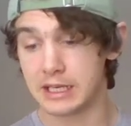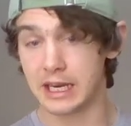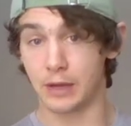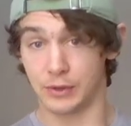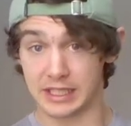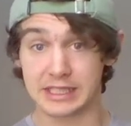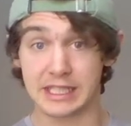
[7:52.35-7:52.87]

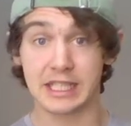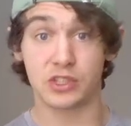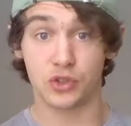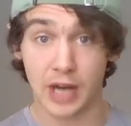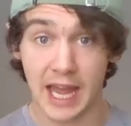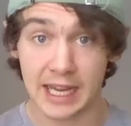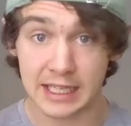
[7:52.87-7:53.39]
Now, this is
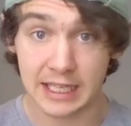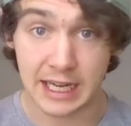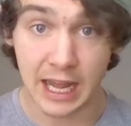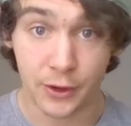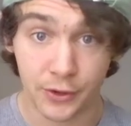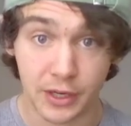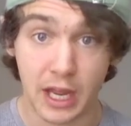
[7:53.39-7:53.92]
dragging it
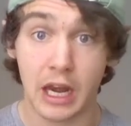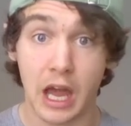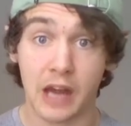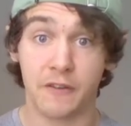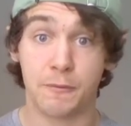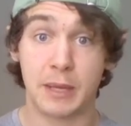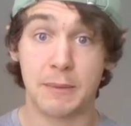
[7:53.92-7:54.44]
out. A
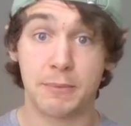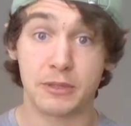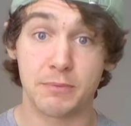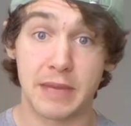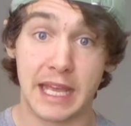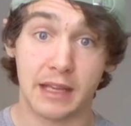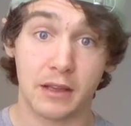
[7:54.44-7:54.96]
lot of people
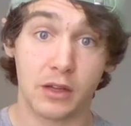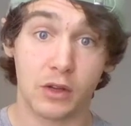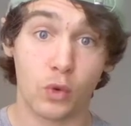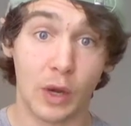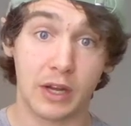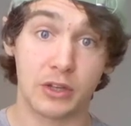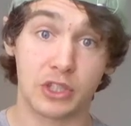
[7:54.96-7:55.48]
make
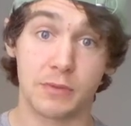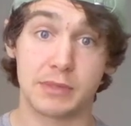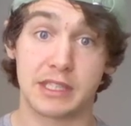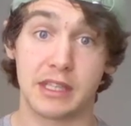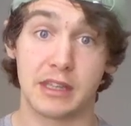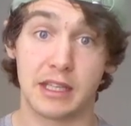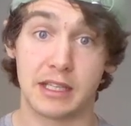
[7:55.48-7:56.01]
quicker
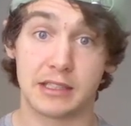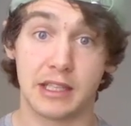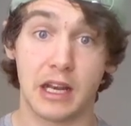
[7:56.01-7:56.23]
jumps than this.